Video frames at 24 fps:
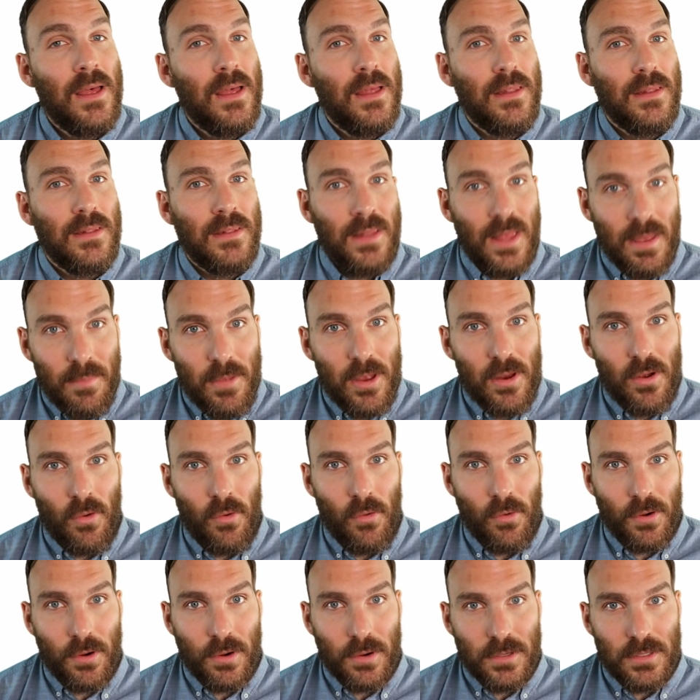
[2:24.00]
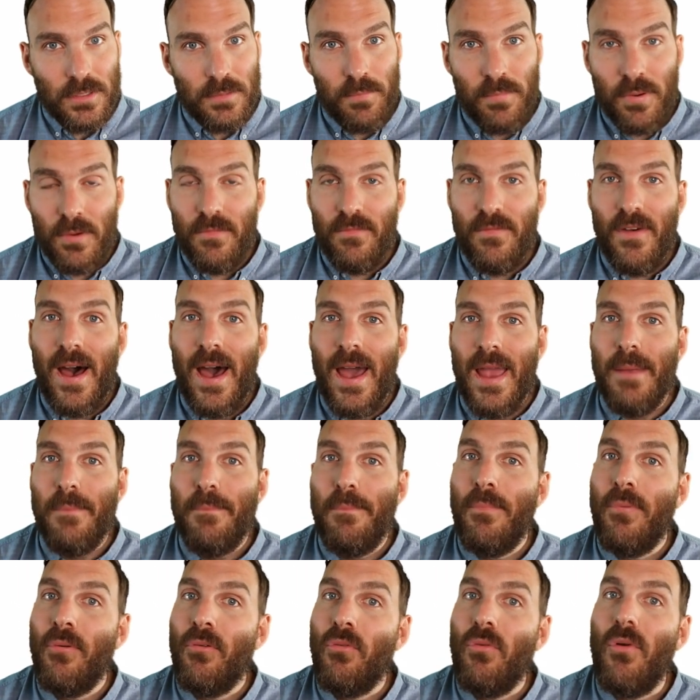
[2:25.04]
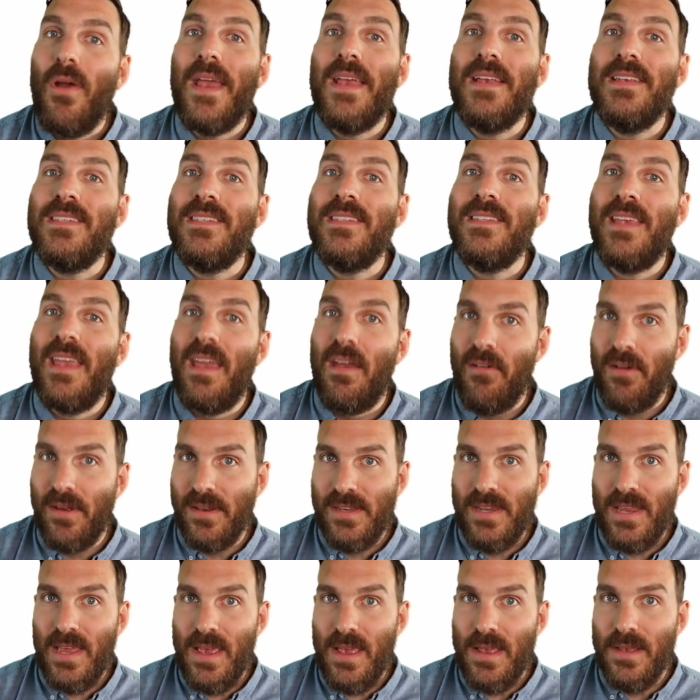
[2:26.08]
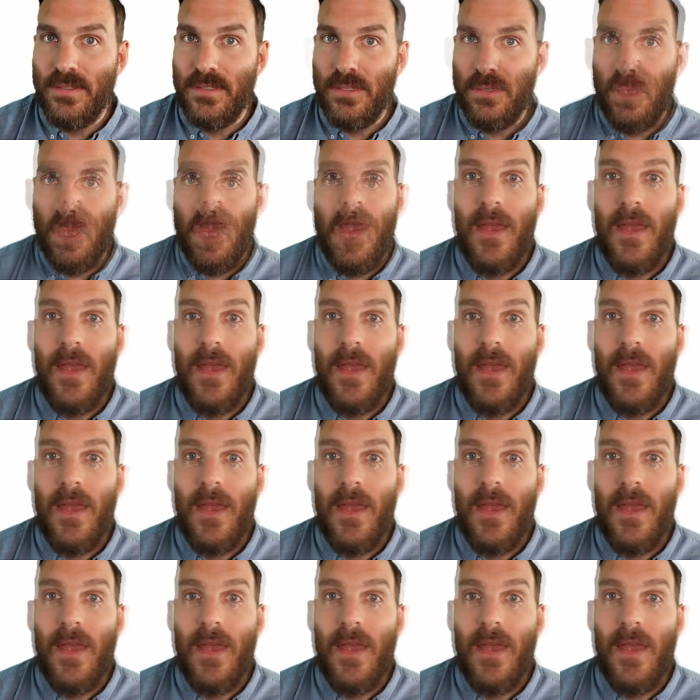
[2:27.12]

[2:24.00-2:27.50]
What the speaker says: Limit orders provide price guarantees.